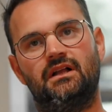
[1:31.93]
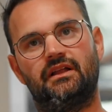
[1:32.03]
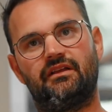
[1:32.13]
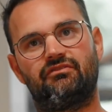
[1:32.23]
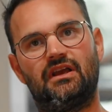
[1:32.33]

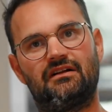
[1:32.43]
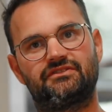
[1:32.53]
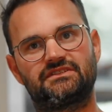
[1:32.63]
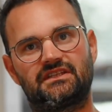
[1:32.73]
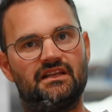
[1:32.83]
if you have
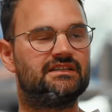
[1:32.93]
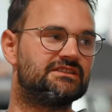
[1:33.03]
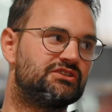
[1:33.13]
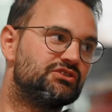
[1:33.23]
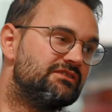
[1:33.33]
scaling
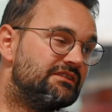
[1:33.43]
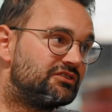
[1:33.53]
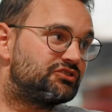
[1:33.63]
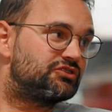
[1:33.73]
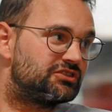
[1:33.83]
issues on your
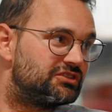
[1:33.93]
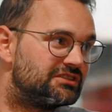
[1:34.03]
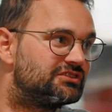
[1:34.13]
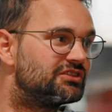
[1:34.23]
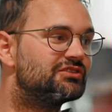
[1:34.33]
infrastructure,
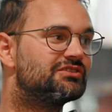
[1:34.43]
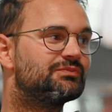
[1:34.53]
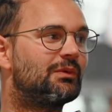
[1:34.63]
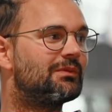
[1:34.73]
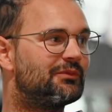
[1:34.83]
it's a good
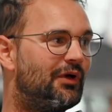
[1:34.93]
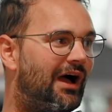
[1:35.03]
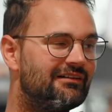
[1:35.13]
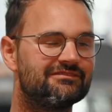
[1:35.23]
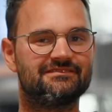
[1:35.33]
problem to
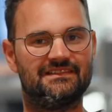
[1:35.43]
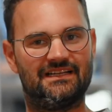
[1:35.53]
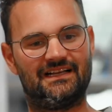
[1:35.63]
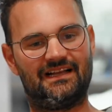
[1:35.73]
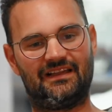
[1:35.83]
have,
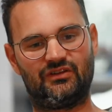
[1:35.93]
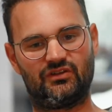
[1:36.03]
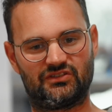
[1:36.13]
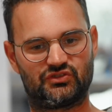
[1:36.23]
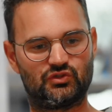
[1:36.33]
and you
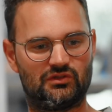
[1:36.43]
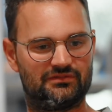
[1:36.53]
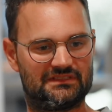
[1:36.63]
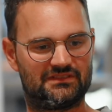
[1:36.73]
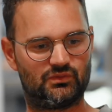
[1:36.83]
can solve
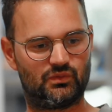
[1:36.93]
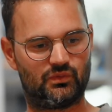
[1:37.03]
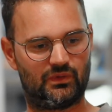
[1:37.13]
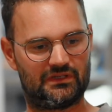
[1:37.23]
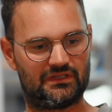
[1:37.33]
it
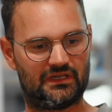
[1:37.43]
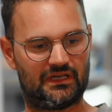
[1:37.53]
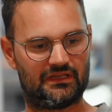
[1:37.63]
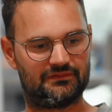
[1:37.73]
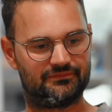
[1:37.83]
when
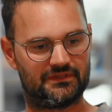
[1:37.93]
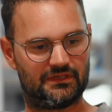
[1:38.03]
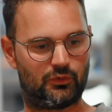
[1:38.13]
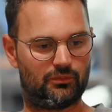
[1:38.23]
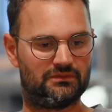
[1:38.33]
the
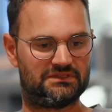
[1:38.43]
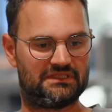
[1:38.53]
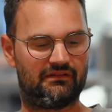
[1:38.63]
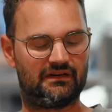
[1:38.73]
problem is there.